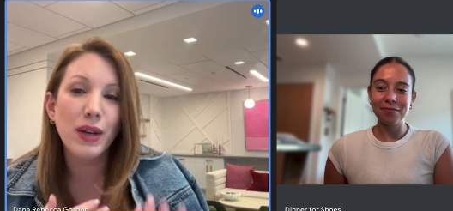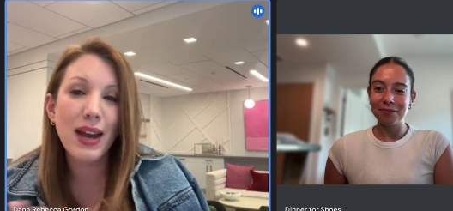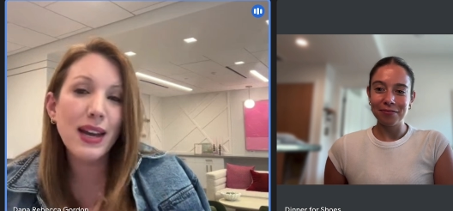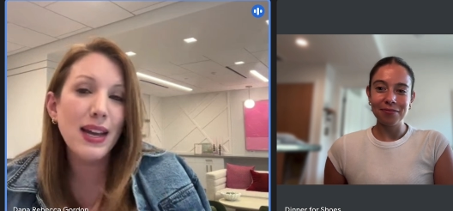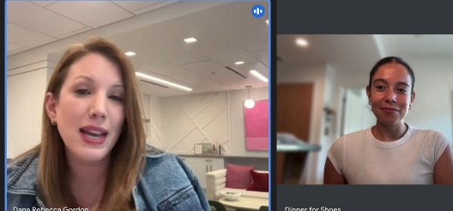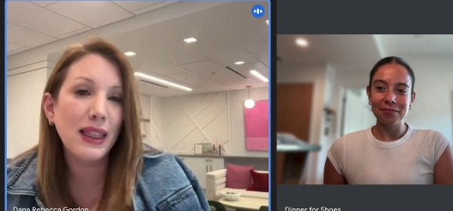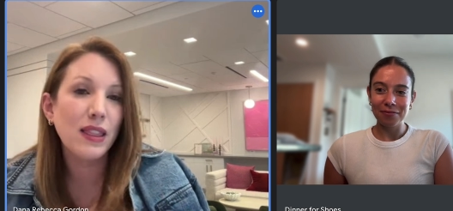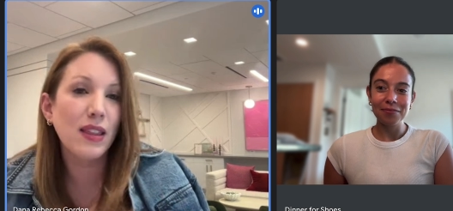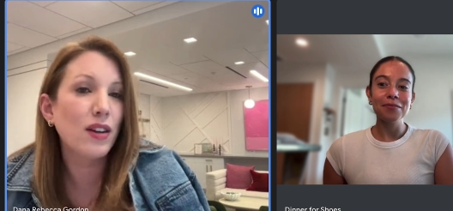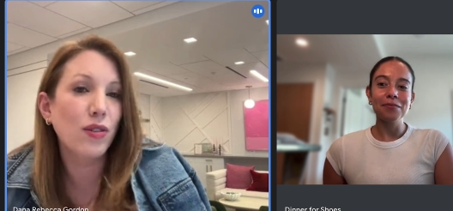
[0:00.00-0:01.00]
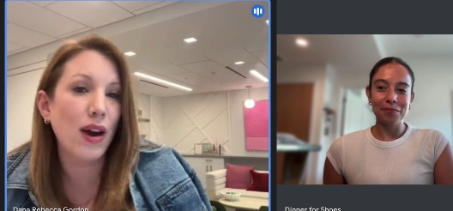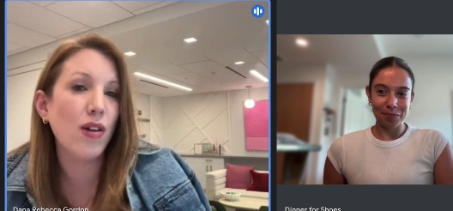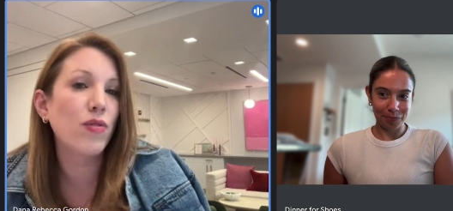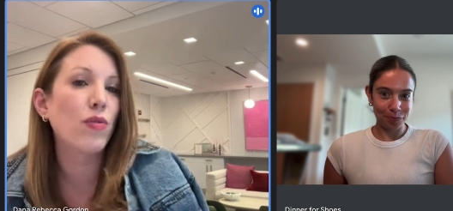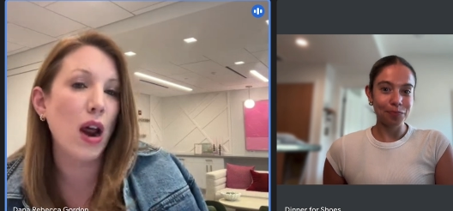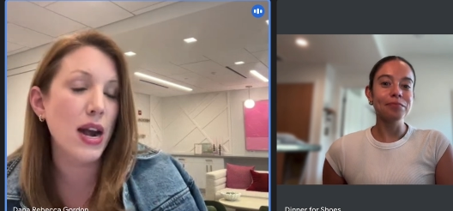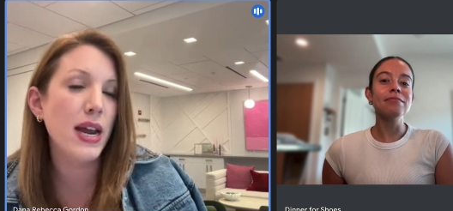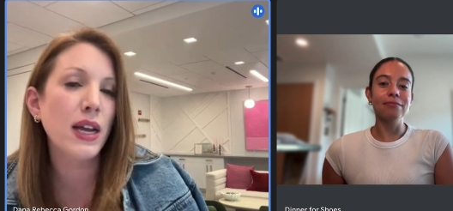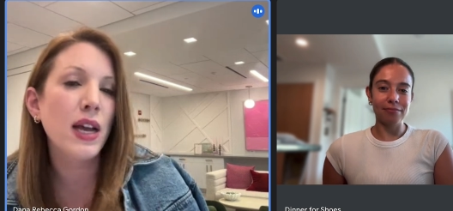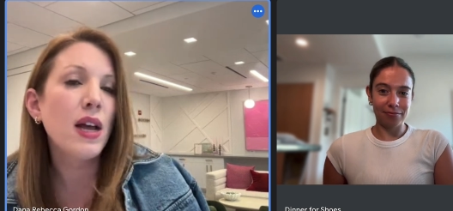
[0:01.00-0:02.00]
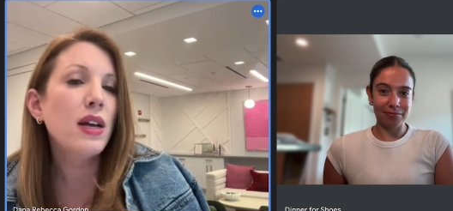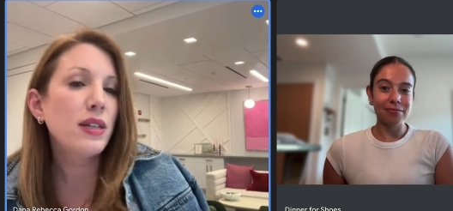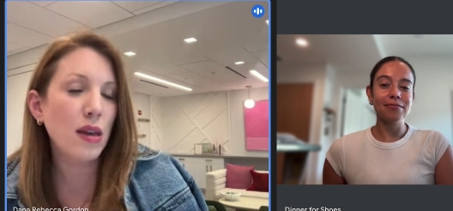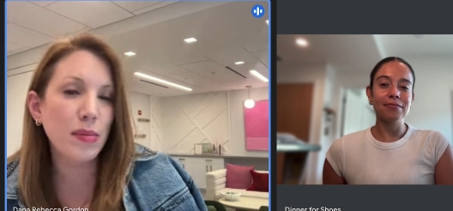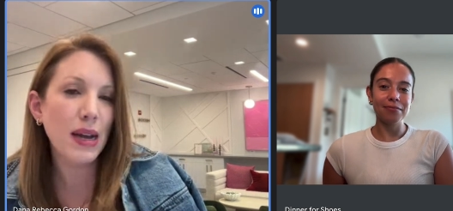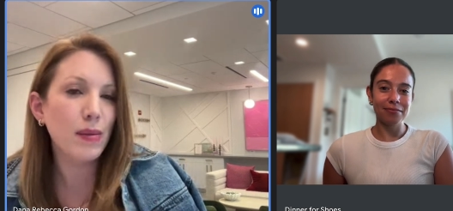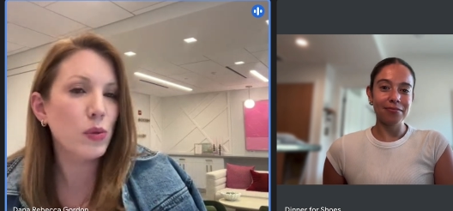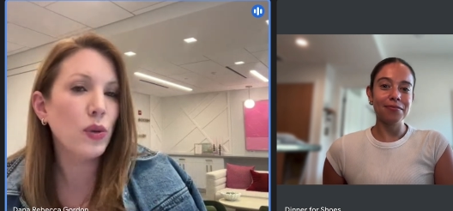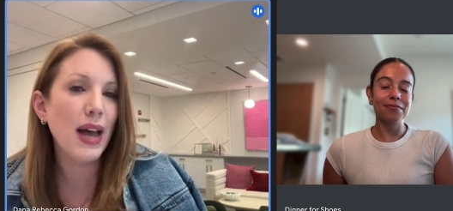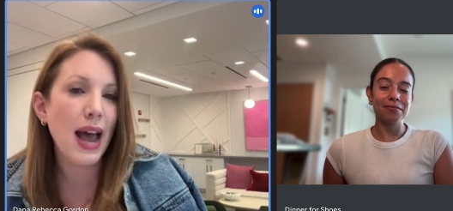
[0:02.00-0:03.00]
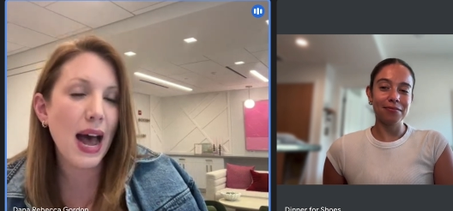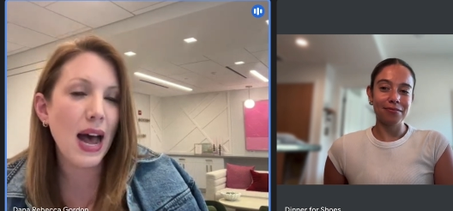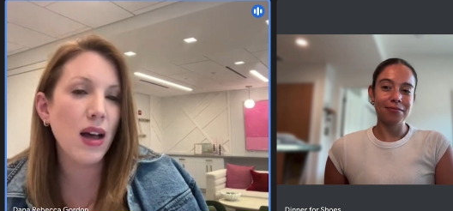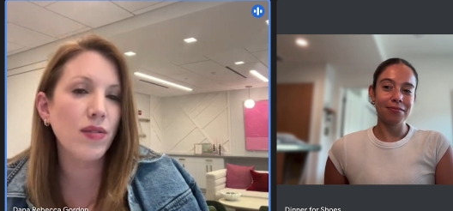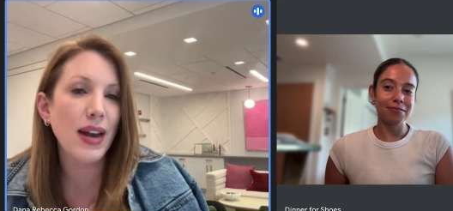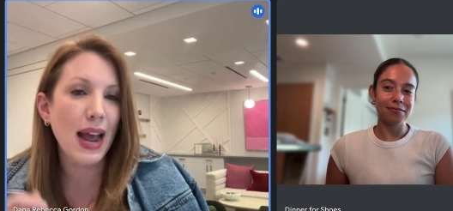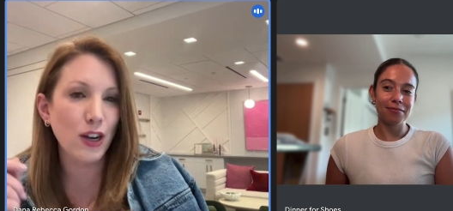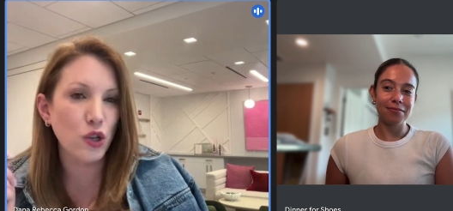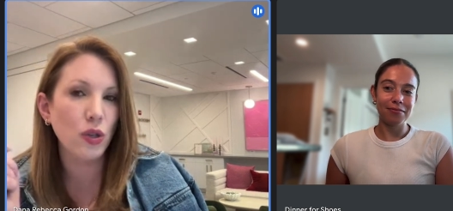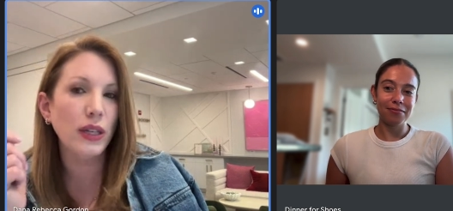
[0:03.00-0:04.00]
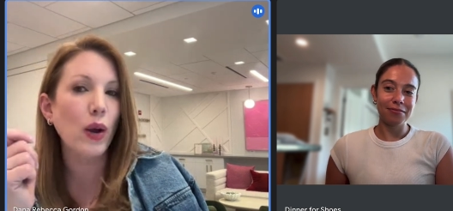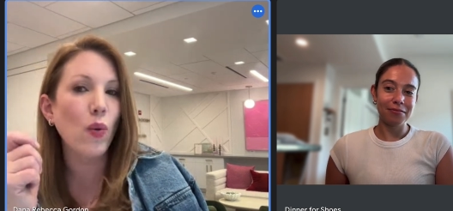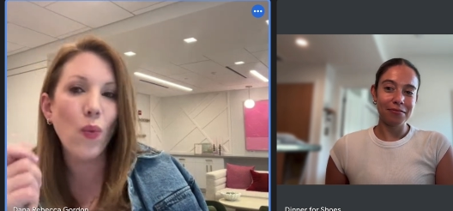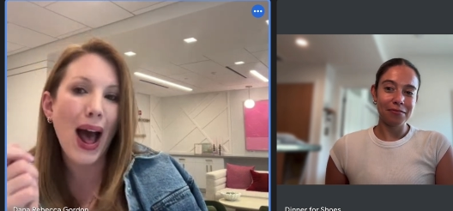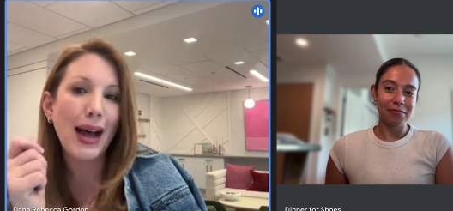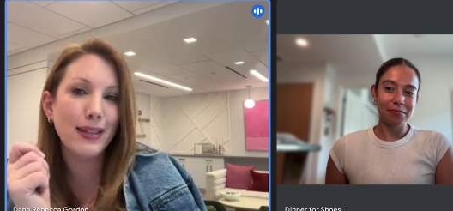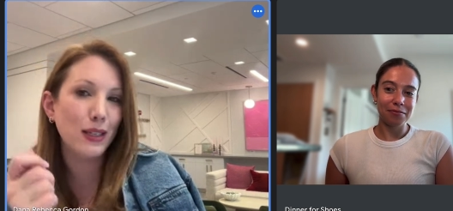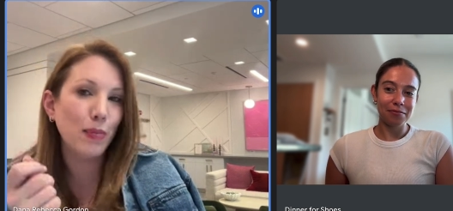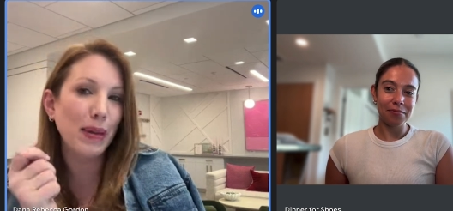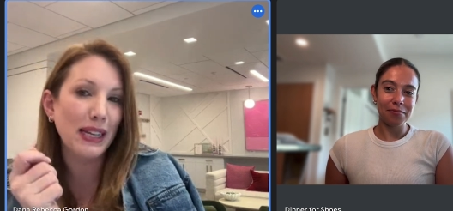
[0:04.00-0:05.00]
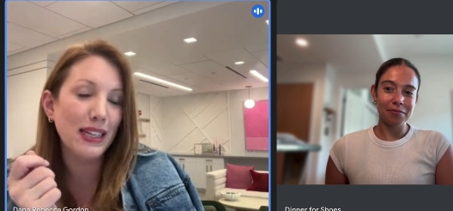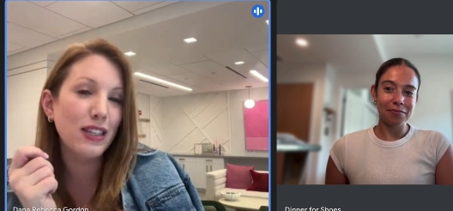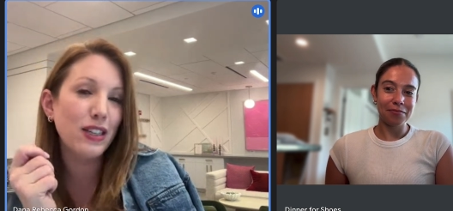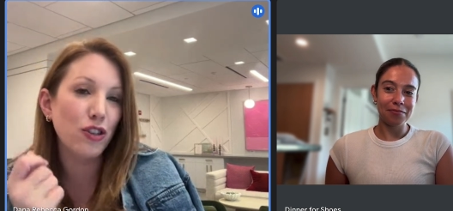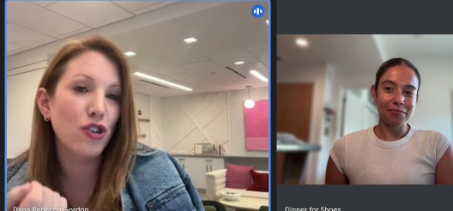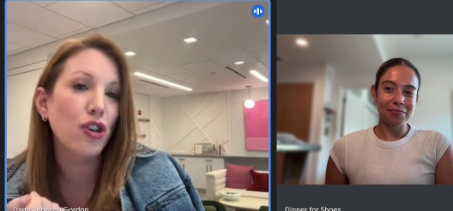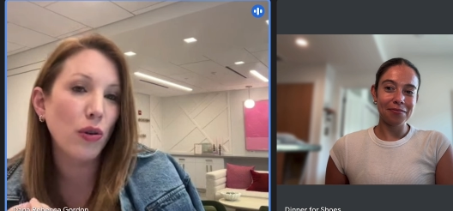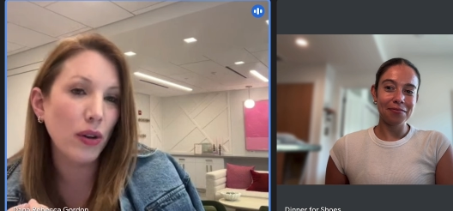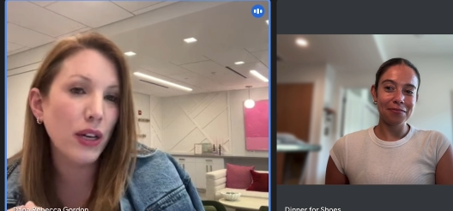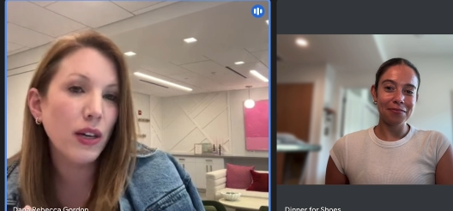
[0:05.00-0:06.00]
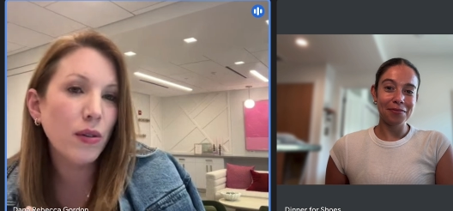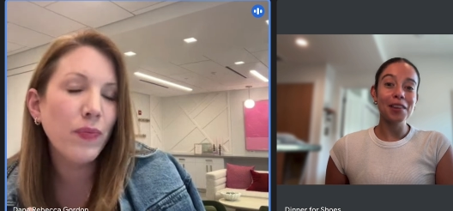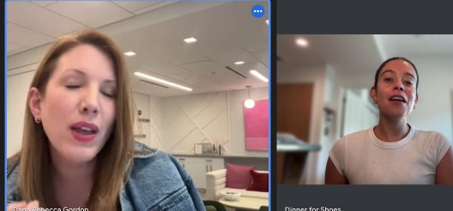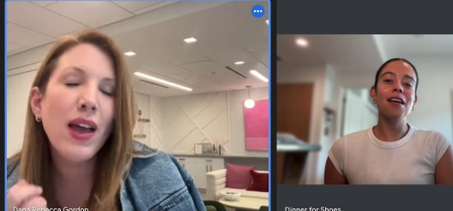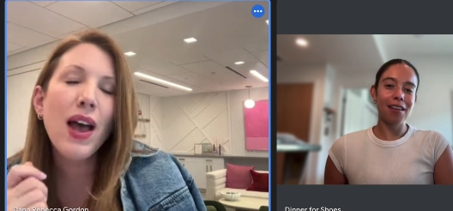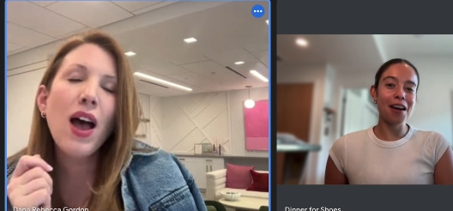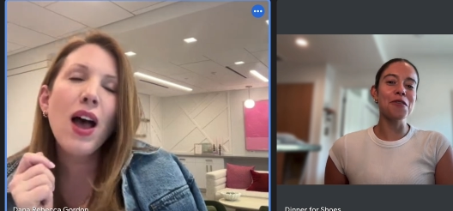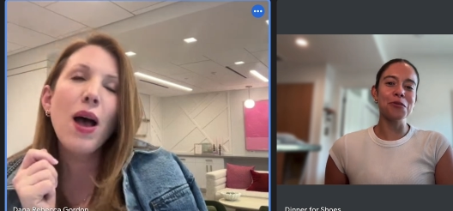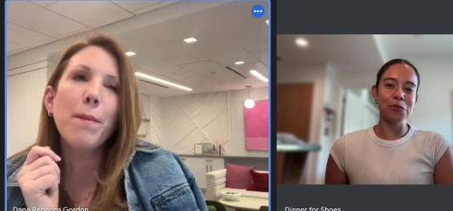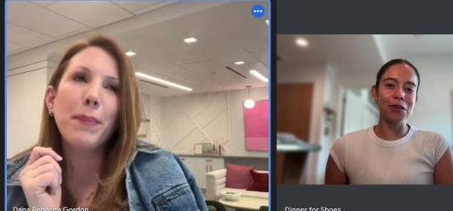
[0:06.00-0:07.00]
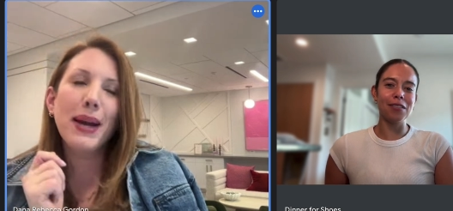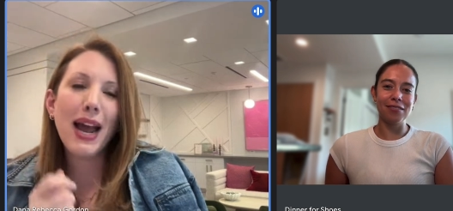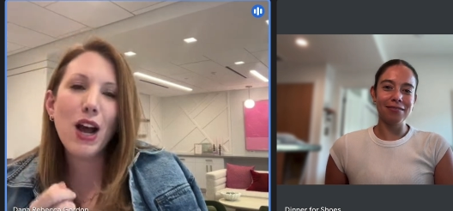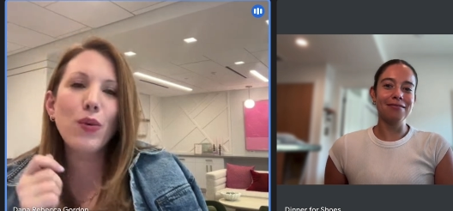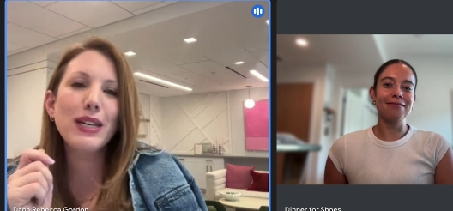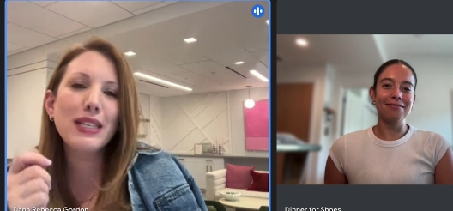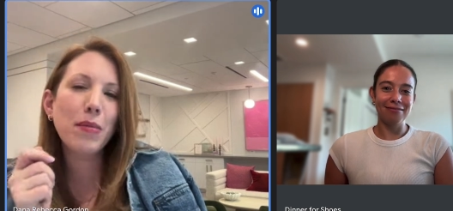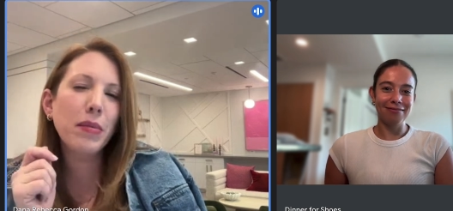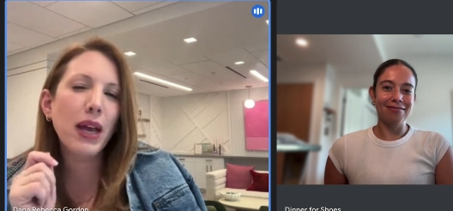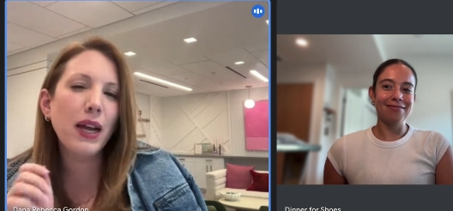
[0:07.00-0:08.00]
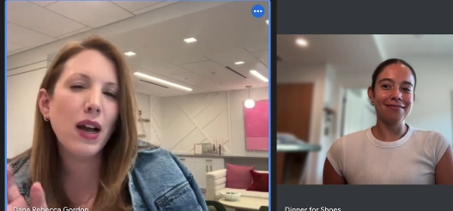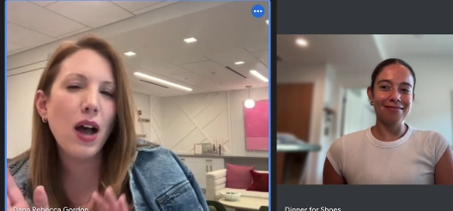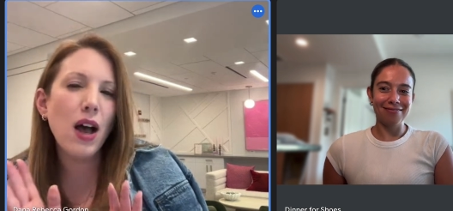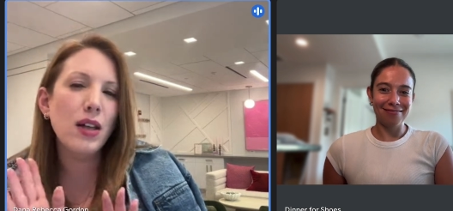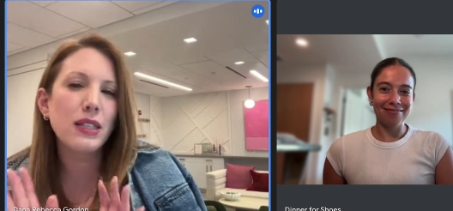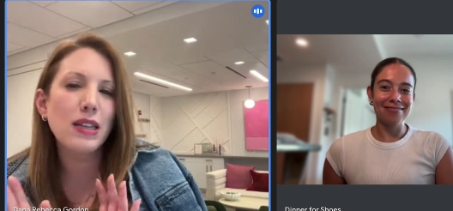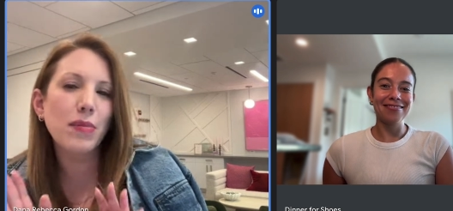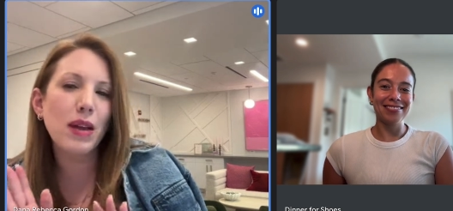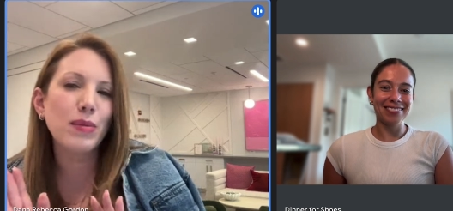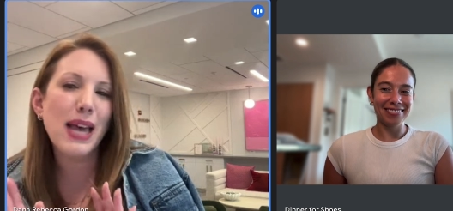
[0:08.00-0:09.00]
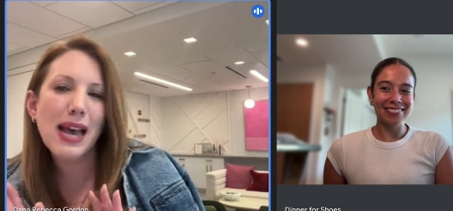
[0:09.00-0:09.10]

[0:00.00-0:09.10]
Speaker 1: we kind of hit the ground running. Sometimes we'll have an actual like wax piece to show you. Oh, cool. But I always am like, sometimes